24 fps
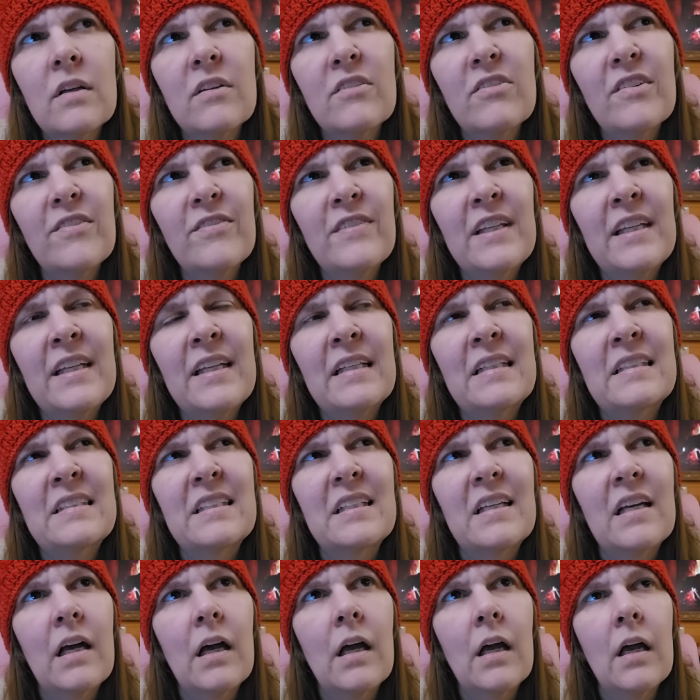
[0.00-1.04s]
Fifteen
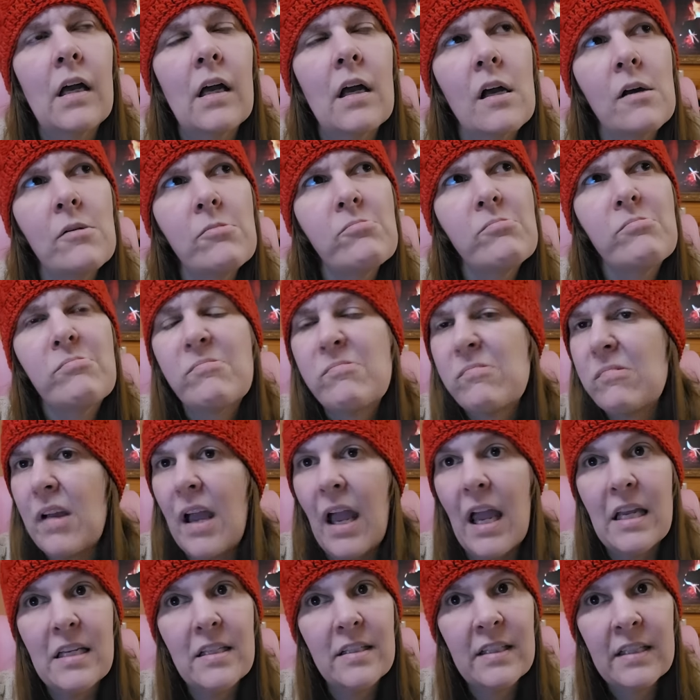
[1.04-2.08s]
to
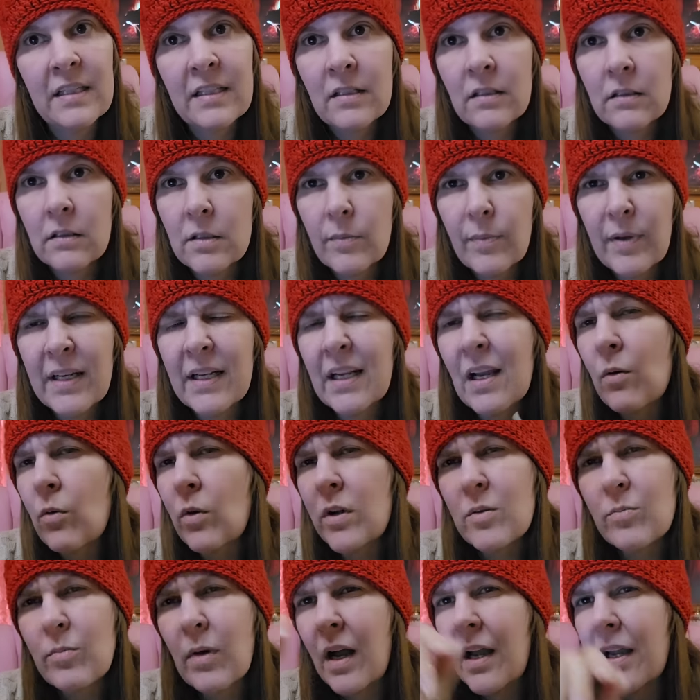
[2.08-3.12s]
18 depending on where
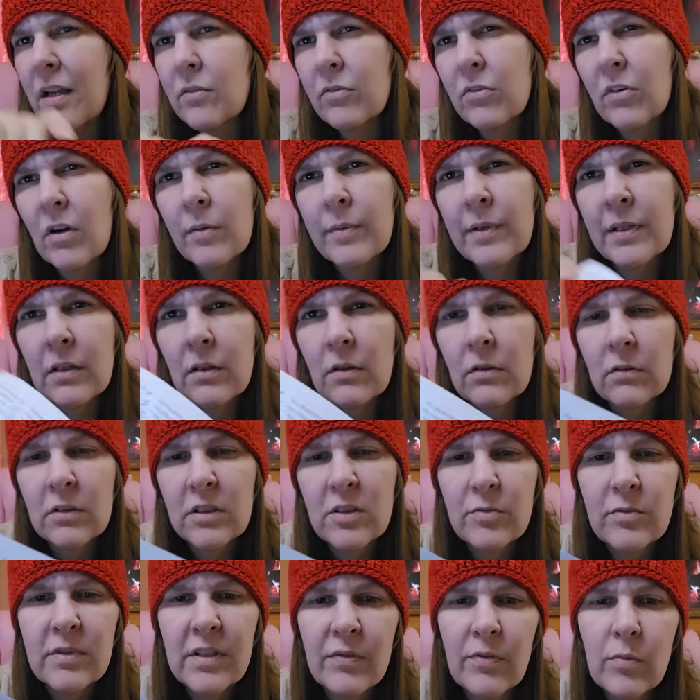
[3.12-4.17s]
you buy it from you know
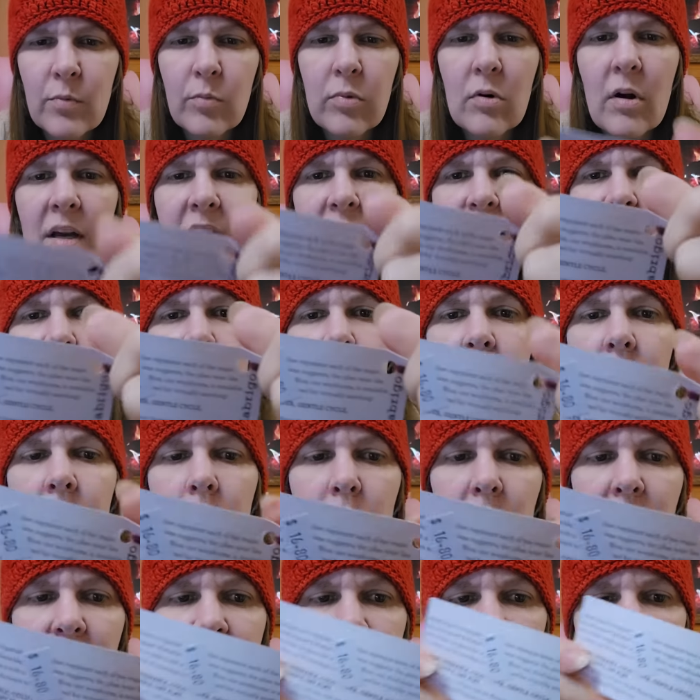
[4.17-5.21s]
different price, different
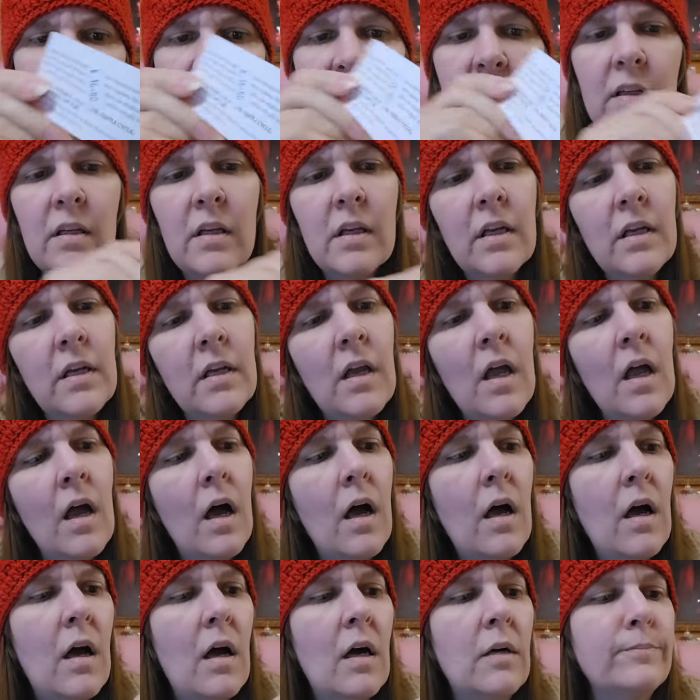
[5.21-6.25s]
places.
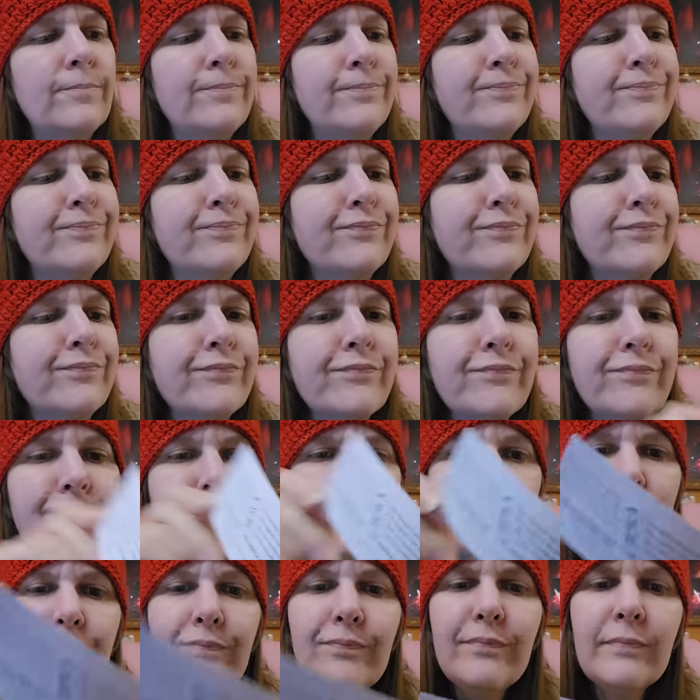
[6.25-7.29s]
Um,
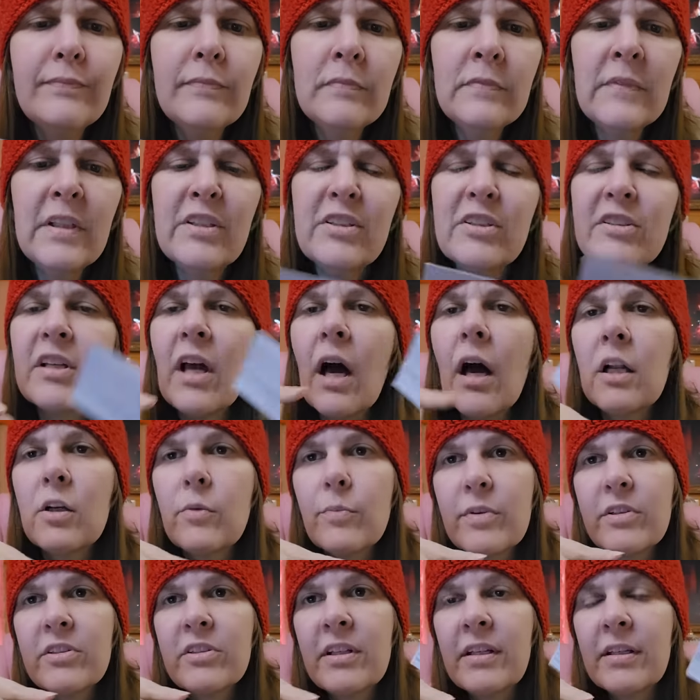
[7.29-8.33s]
this is
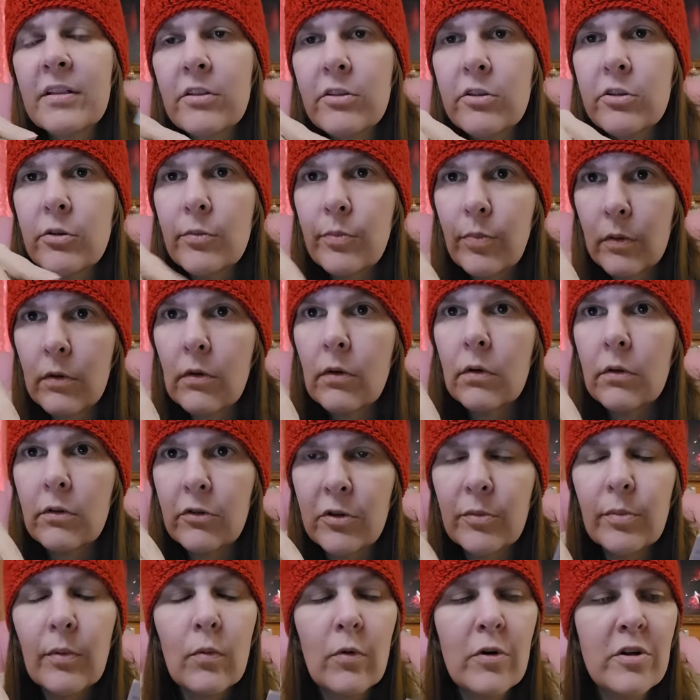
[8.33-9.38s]
100% super
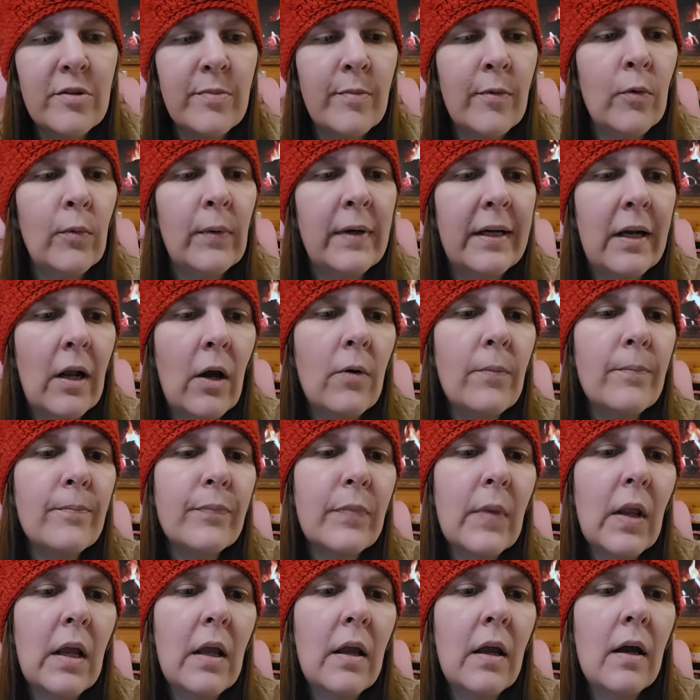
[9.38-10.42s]
super merino,
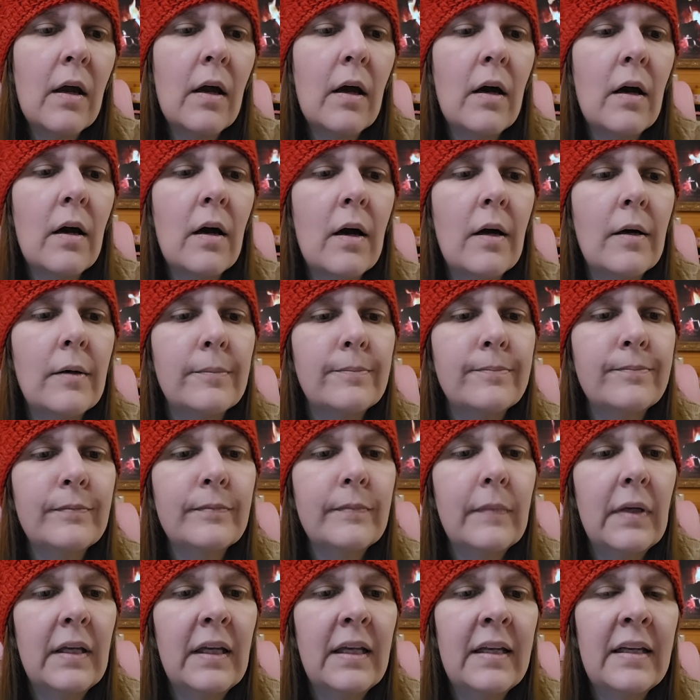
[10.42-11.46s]
um,
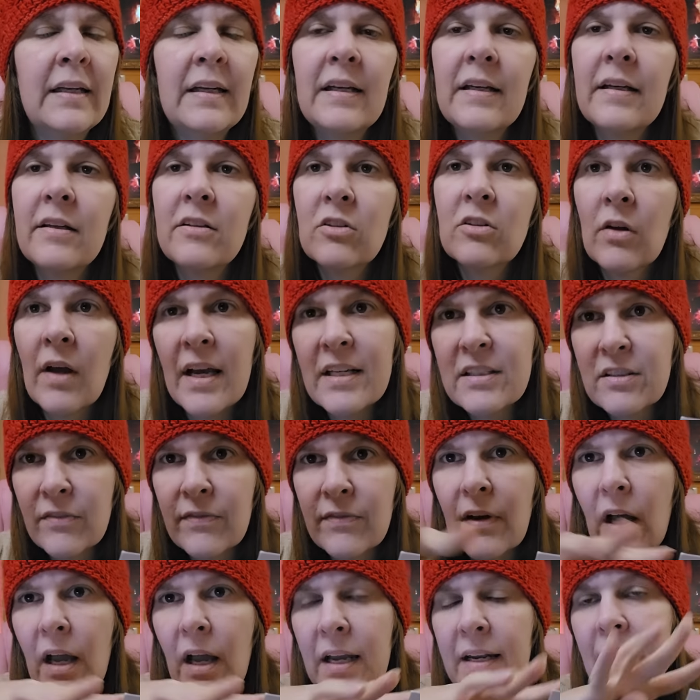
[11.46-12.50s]
and it is
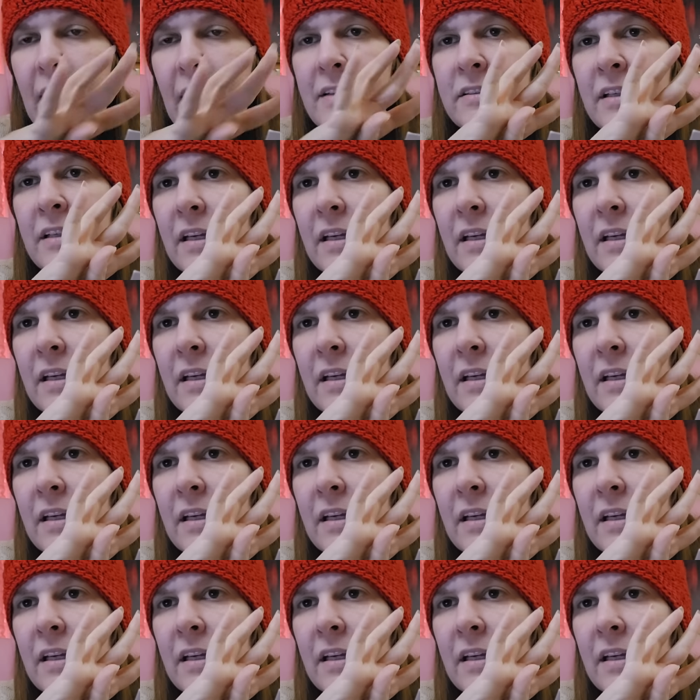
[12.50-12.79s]
classified as